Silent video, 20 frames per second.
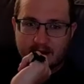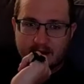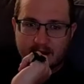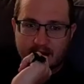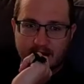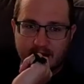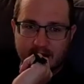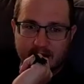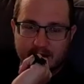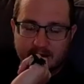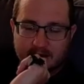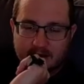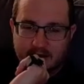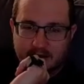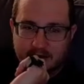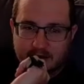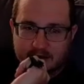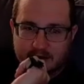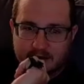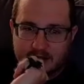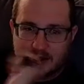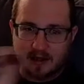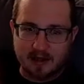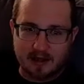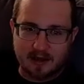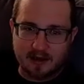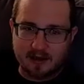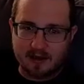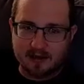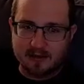and so it's
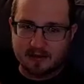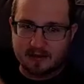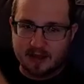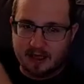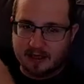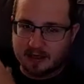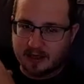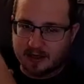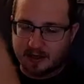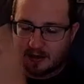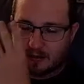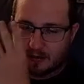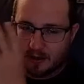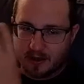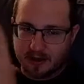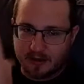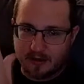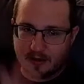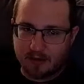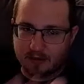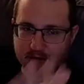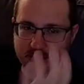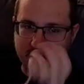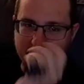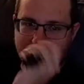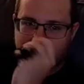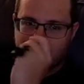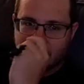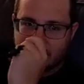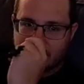like that's on your brain the whole
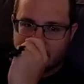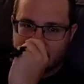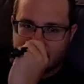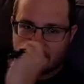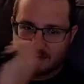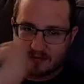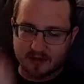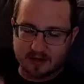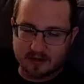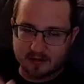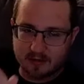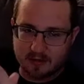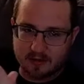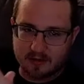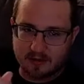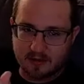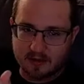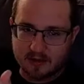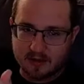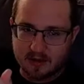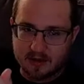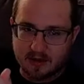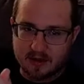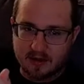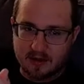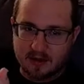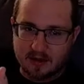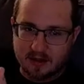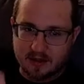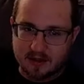time. Oh, he's invisible.
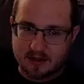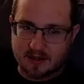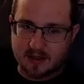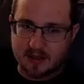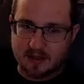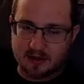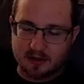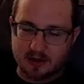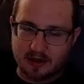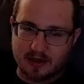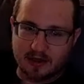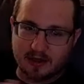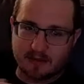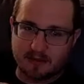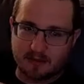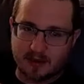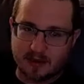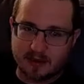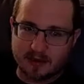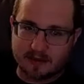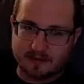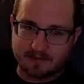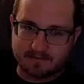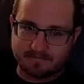He's gonna try to get her pregnant.